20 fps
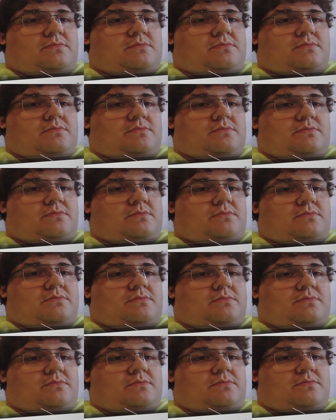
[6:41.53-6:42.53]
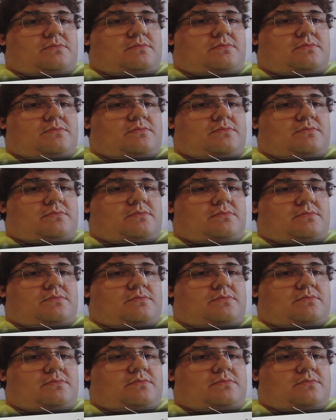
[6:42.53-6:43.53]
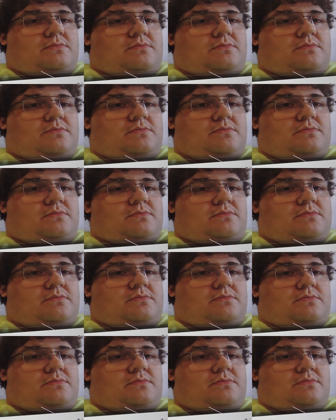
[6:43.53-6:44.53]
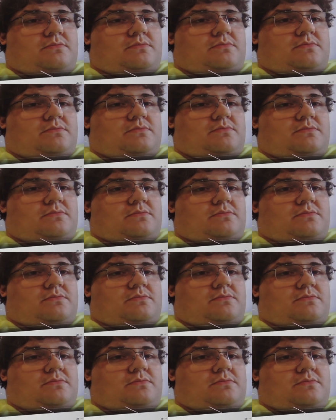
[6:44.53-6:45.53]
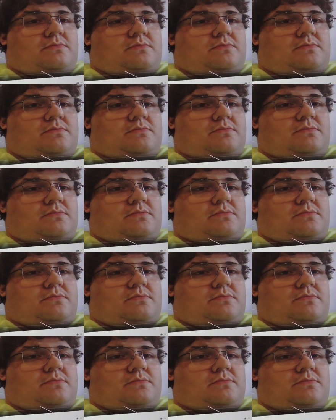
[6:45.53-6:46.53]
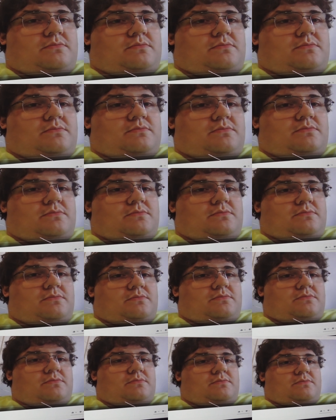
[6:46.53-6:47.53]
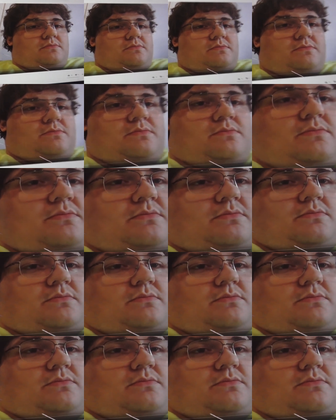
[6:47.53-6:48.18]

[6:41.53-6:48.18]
[no speech]